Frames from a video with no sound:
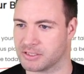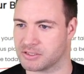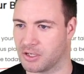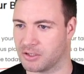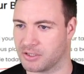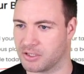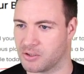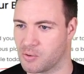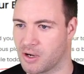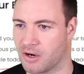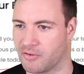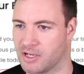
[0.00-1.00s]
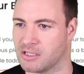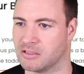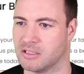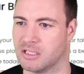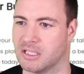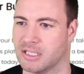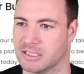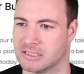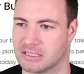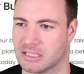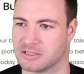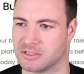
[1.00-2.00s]
So the URL is,
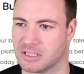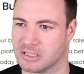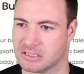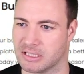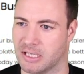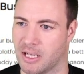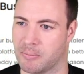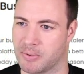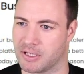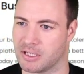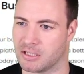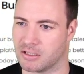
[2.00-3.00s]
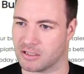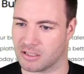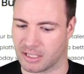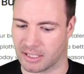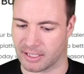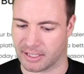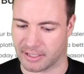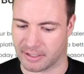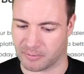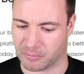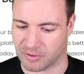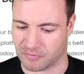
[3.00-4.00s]
as you can see up here,
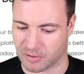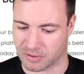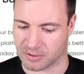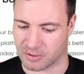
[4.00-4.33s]
we've got the